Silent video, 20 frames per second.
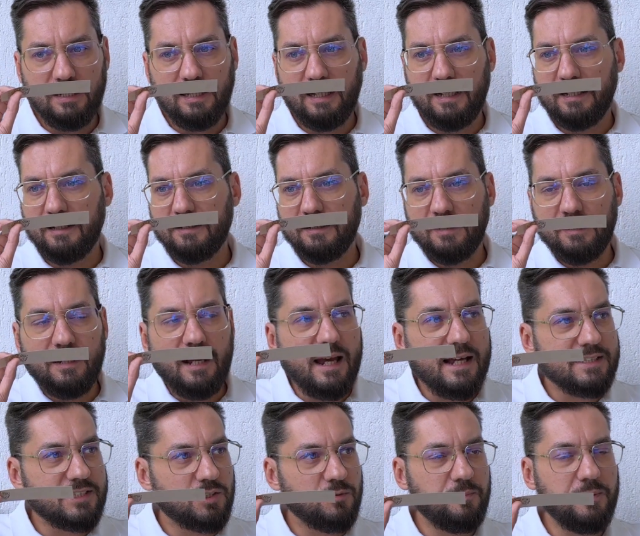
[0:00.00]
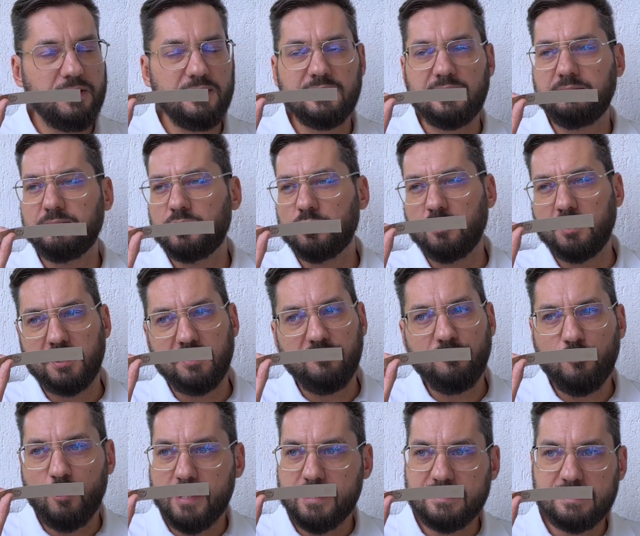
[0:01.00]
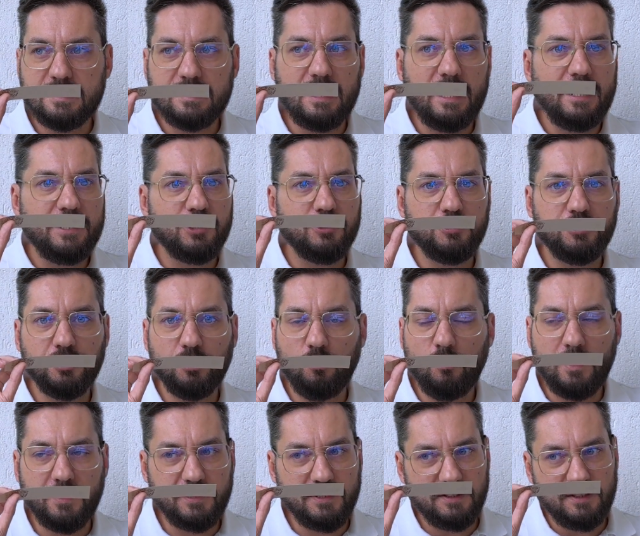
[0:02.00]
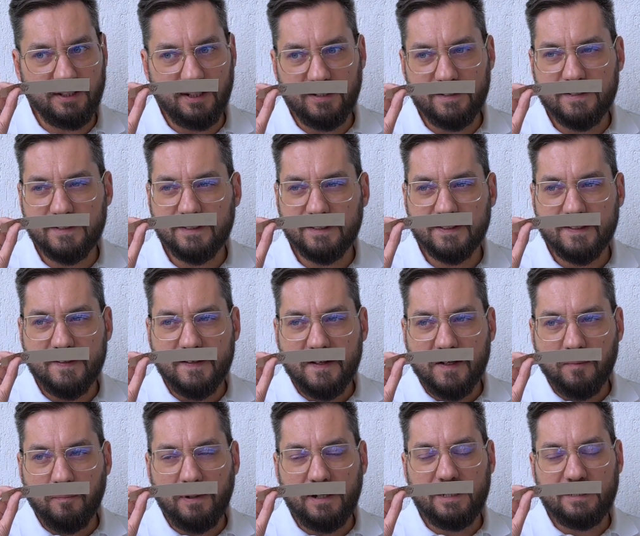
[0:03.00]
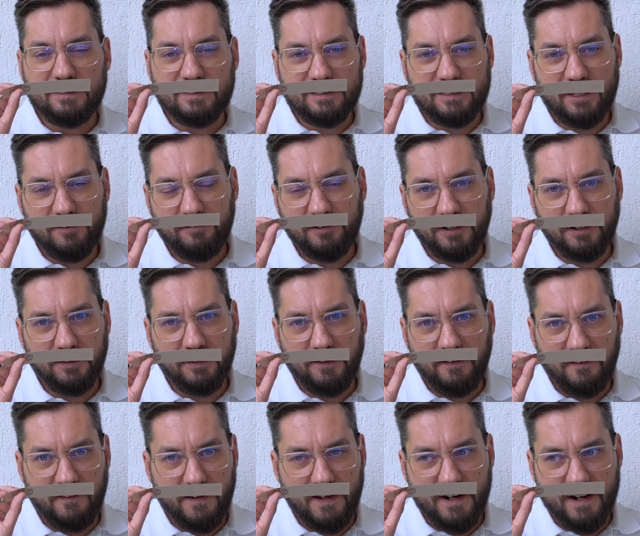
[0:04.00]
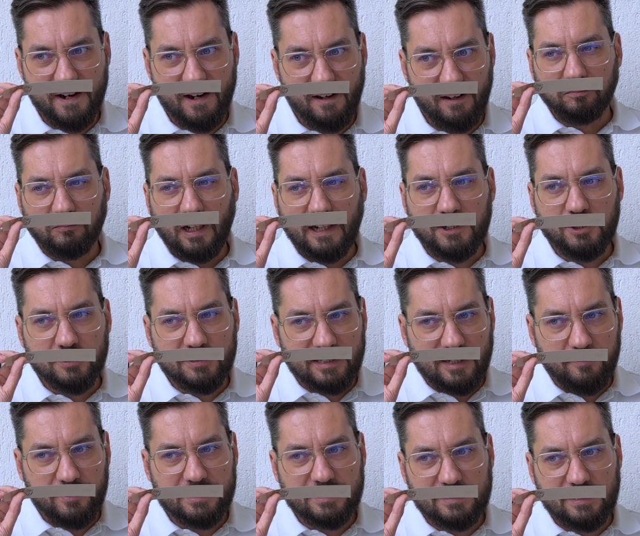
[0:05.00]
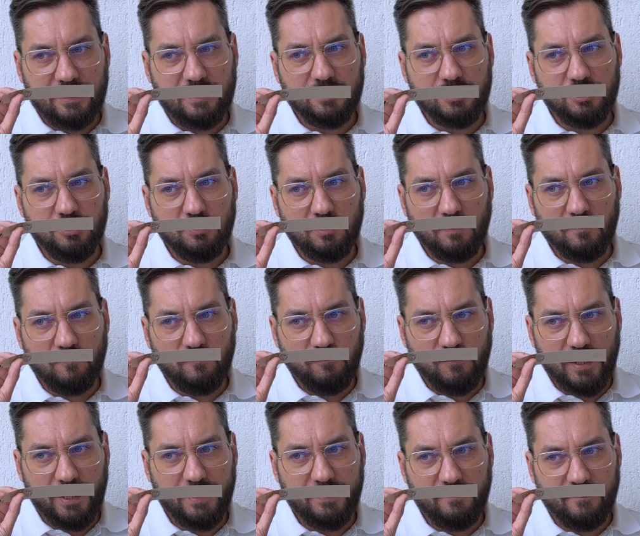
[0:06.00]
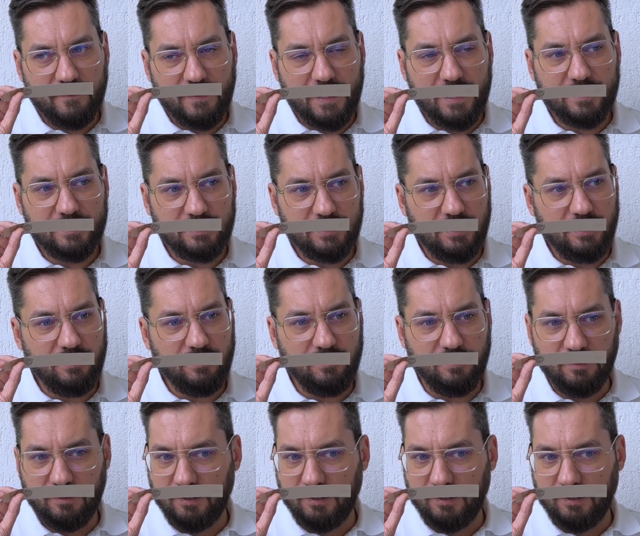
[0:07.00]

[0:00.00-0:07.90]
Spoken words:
And it has to be some sort of resin. I don't know what it is, but it's definitely there. And to some extent you can find that in